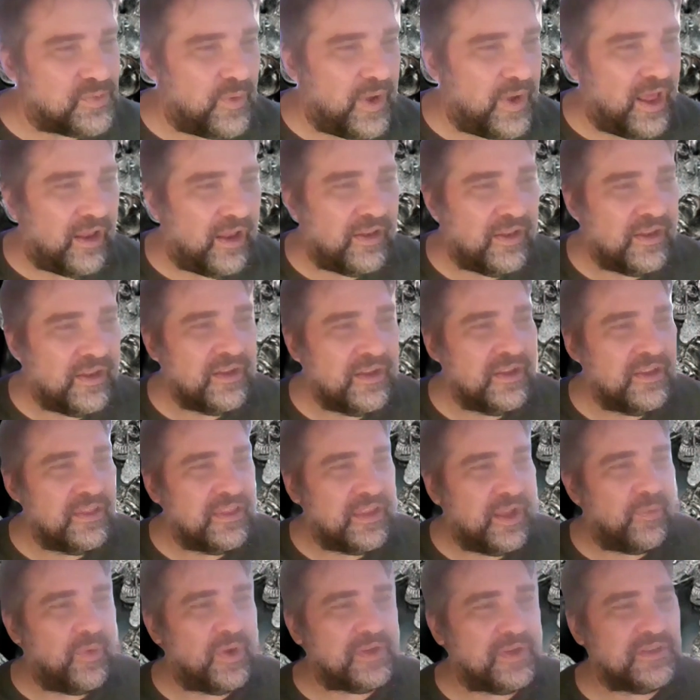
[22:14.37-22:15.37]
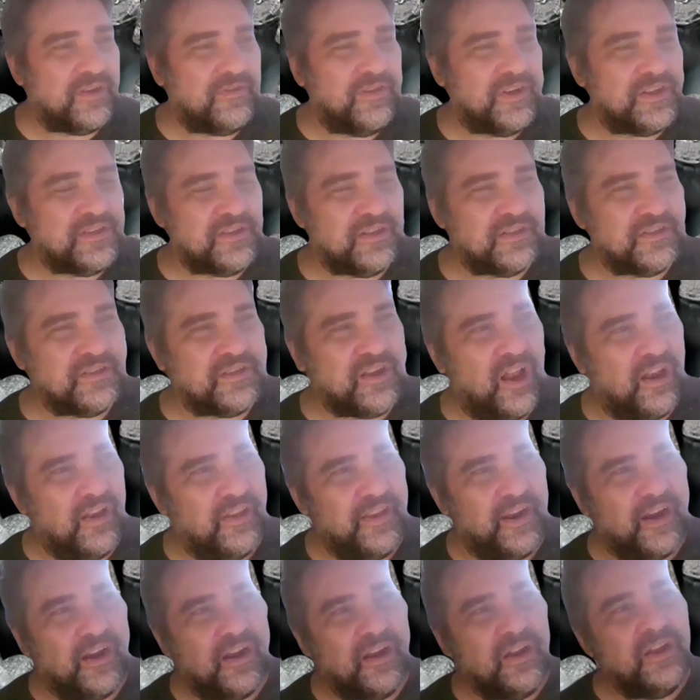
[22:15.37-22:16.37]
well. There was a Crystal Skull
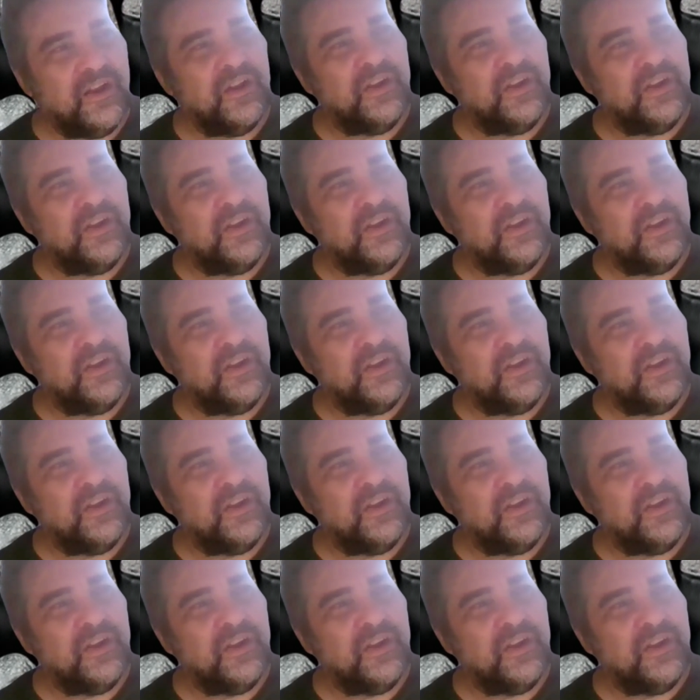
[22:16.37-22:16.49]
in there.